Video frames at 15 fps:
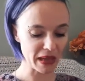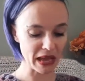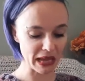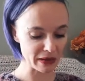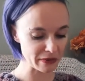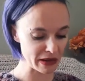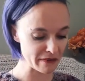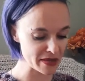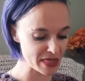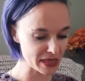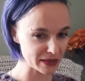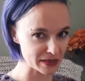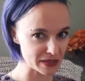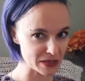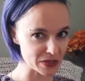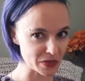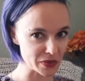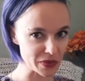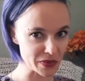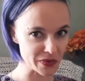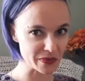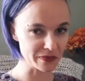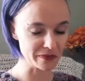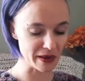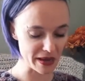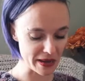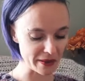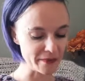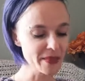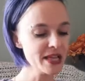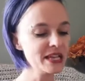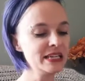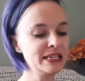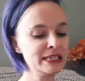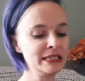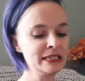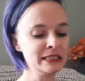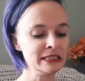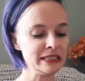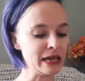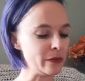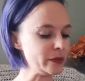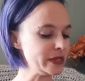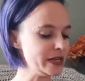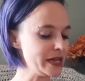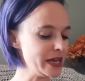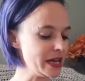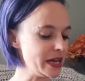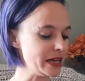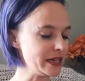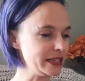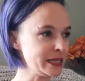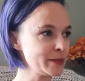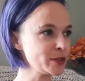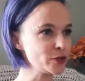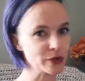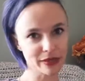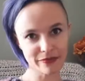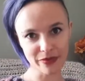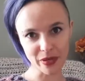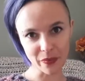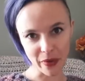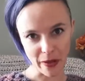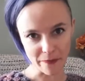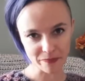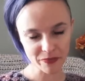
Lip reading: I don't have anything else to show you right now that would demonstrate it very well.